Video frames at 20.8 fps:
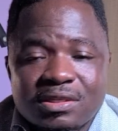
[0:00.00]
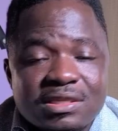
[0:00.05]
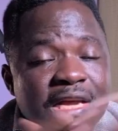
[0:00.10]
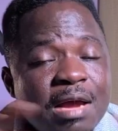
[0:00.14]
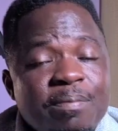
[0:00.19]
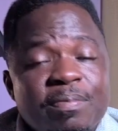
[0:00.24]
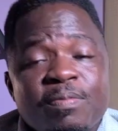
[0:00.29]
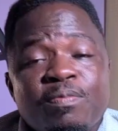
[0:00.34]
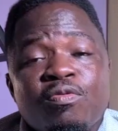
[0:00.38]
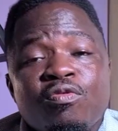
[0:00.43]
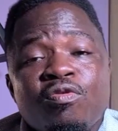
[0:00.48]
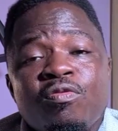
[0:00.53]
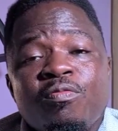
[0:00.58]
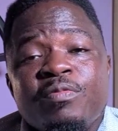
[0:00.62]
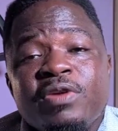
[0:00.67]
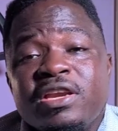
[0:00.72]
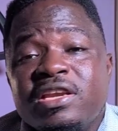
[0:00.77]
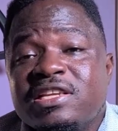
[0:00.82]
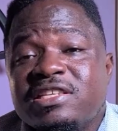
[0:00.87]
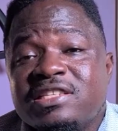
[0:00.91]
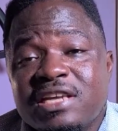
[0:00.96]
Some people
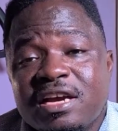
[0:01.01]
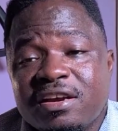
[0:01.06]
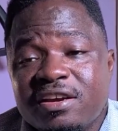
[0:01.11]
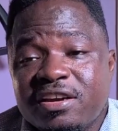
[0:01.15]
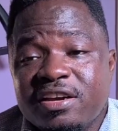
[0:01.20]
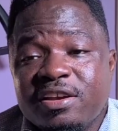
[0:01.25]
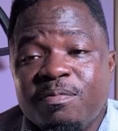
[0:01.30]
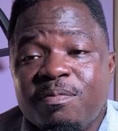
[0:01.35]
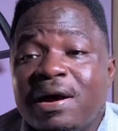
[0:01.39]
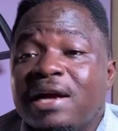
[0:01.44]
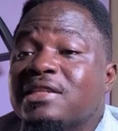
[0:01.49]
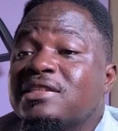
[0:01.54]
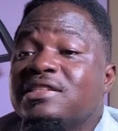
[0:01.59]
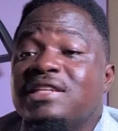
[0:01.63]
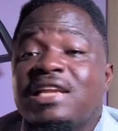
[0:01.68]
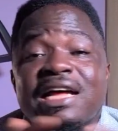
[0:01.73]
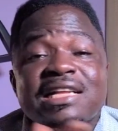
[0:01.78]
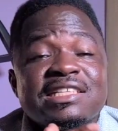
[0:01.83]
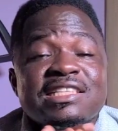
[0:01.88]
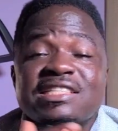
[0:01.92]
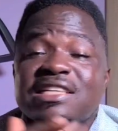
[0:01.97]
may disagree, but
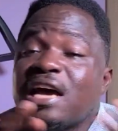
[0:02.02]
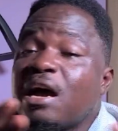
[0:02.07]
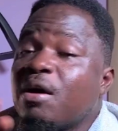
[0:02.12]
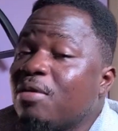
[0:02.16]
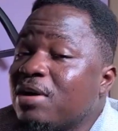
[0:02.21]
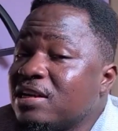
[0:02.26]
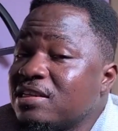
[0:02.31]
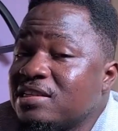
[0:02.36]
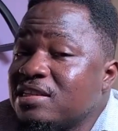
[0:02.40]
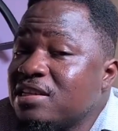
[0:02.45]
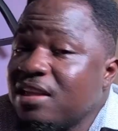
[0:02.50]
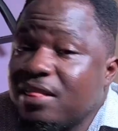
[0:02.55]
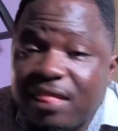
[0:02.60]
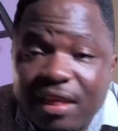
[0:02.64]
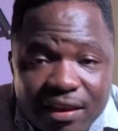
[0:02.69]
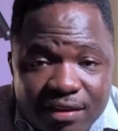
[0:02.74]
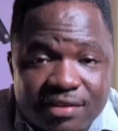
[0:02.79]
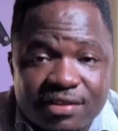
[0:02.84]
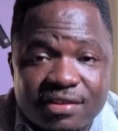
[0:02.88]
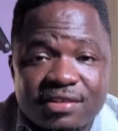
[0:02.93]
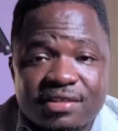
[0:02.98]
that is how I see
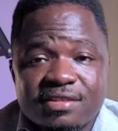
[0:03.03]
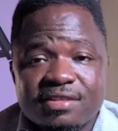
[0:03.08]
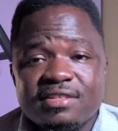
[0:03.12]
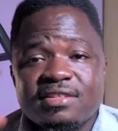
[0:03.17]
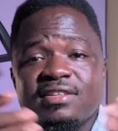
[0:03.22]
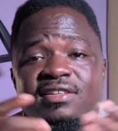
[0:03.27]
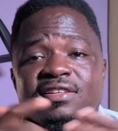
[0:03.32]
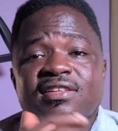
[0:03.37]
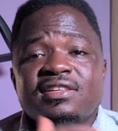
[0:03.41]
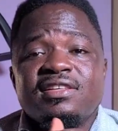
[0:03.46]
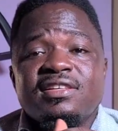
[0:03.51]
things.